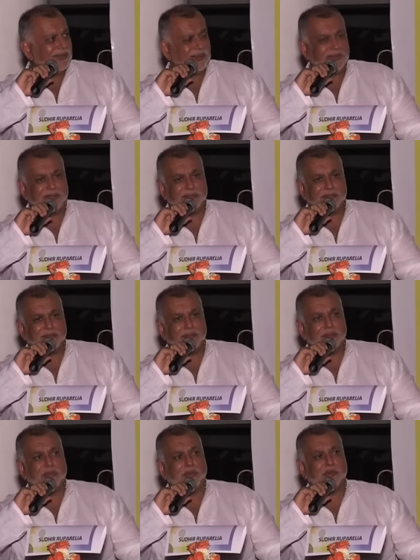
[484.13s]
And in the,
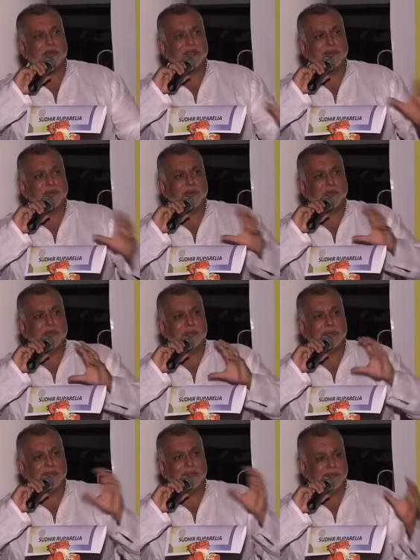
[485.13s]
in the process, we
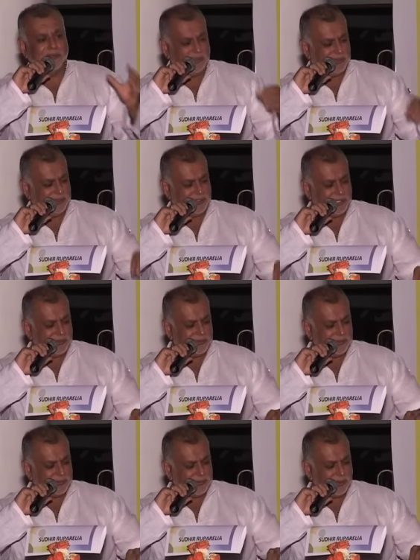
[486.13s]
all
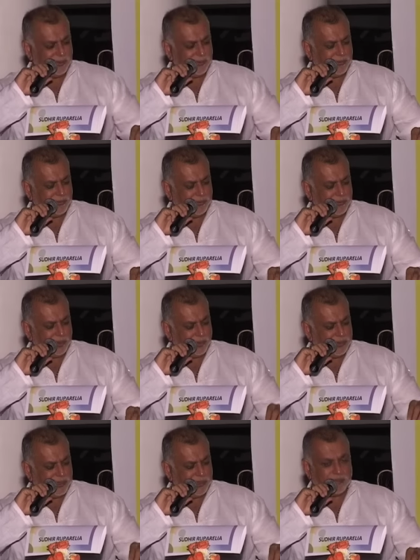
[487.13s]
teamed, you know, with
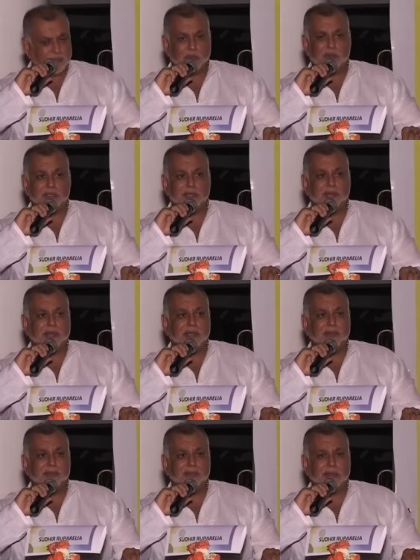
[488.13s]
Joji and us, we all teamed
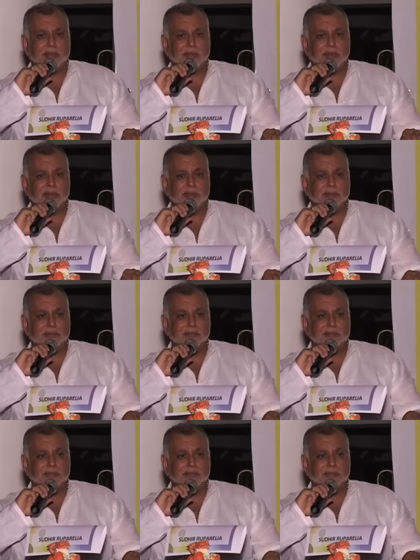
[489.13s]
up uh,